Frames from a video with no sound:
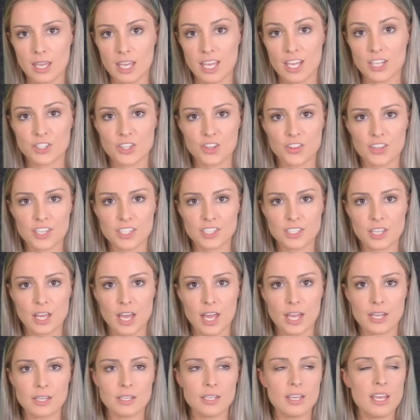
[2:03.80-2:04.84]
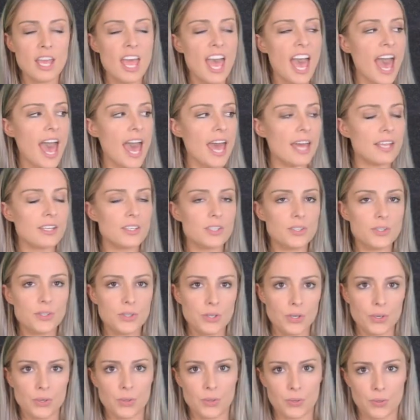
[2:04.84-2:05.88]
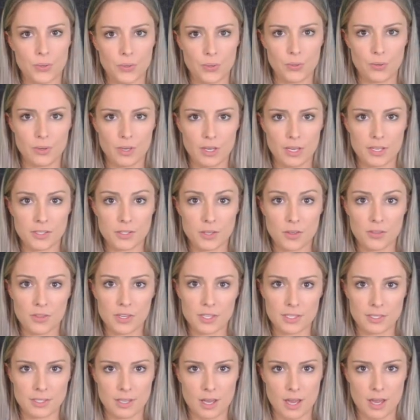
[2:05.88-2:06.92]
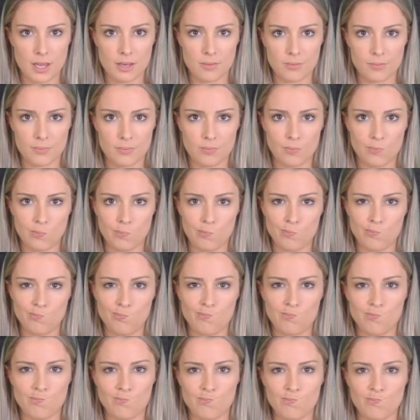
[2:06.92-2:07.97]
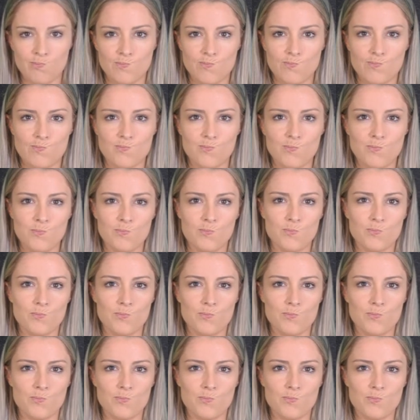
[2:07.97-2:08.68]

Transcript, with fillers: is on this side and two is on this side. Hmm.